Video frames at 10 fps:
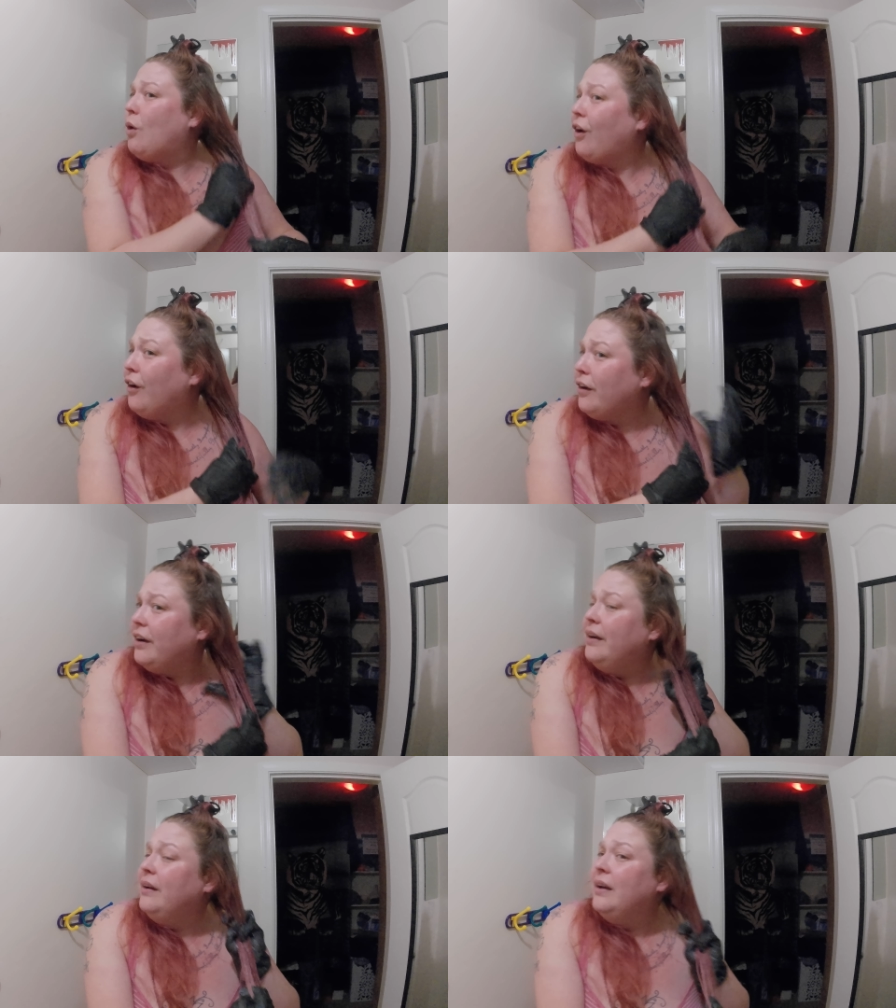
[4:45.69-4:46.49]
work.
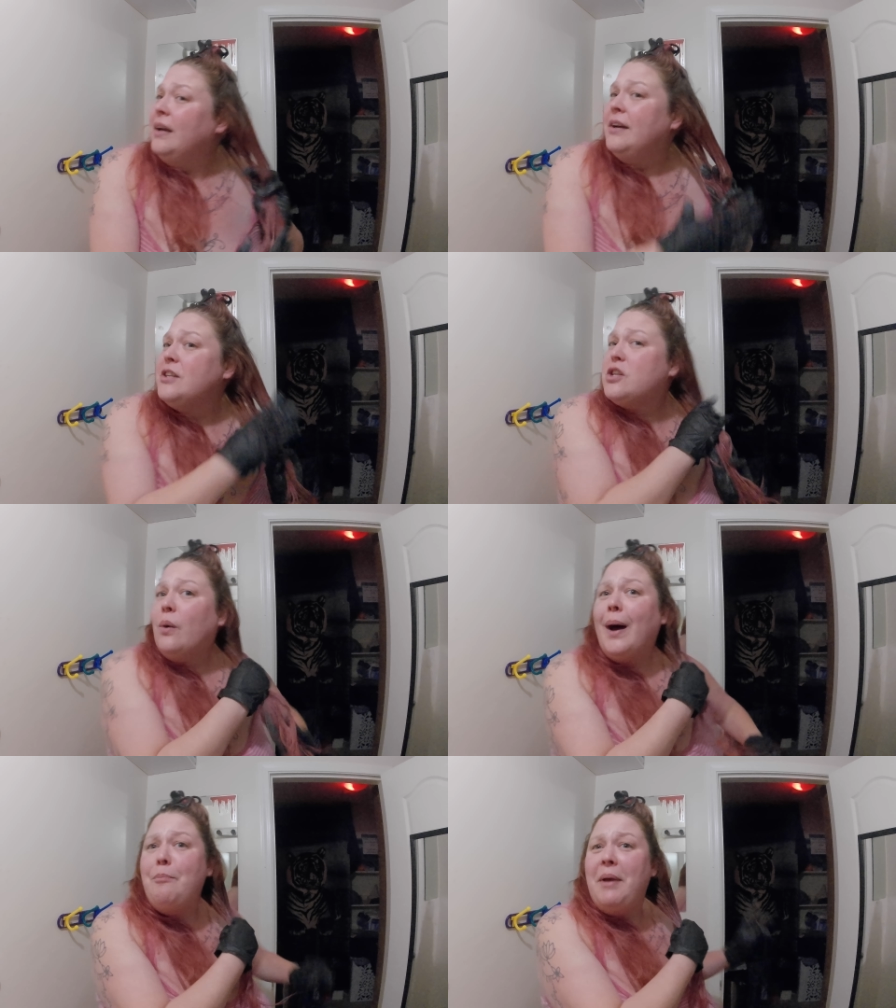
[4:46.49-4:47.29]
So
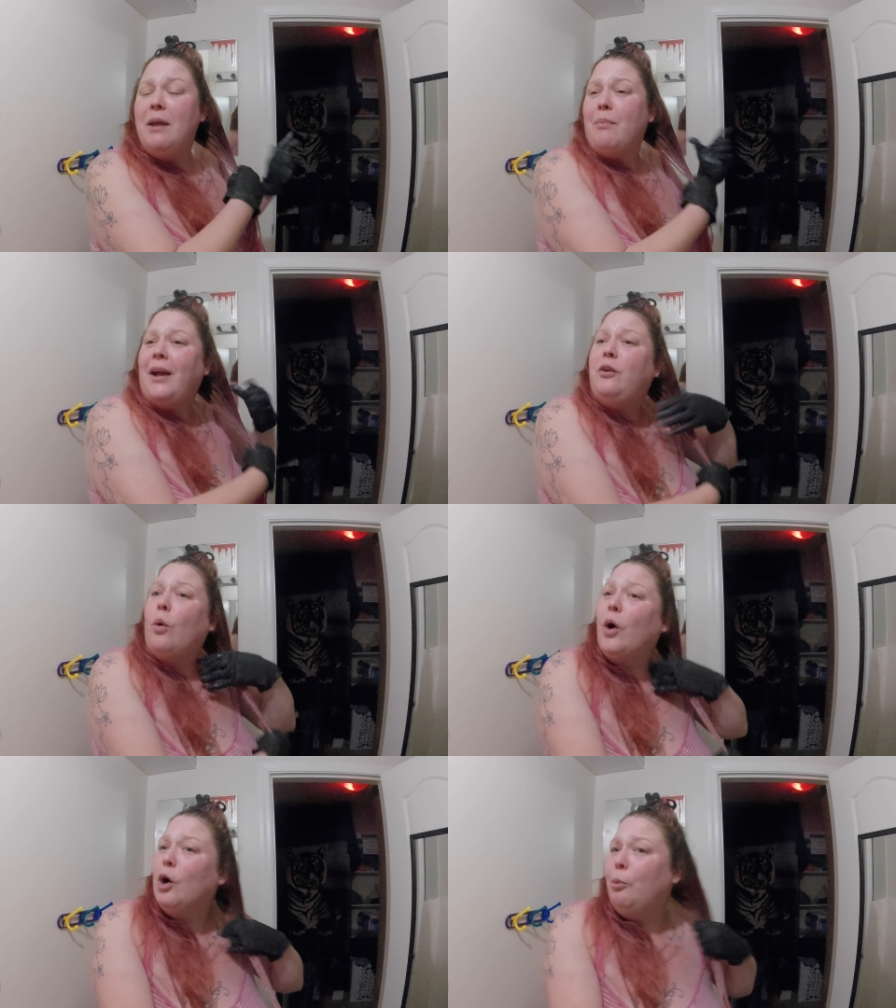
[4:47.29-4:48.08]
I pin my
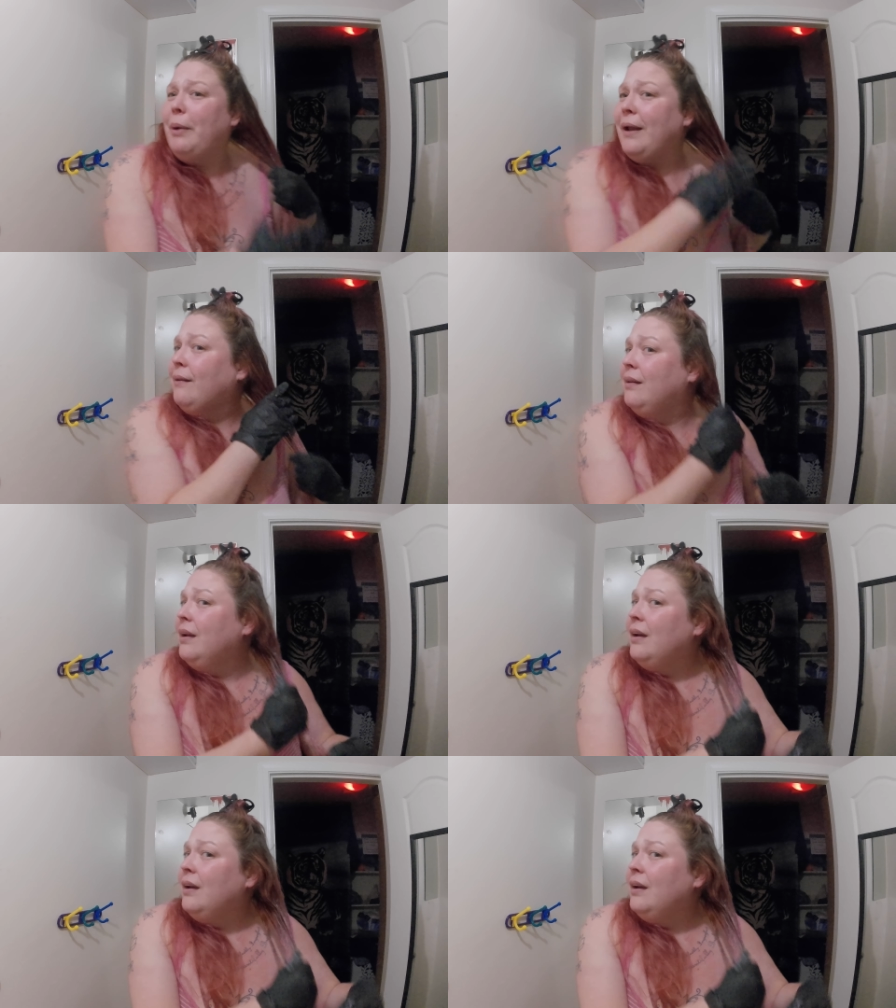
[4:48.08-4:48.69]
door open.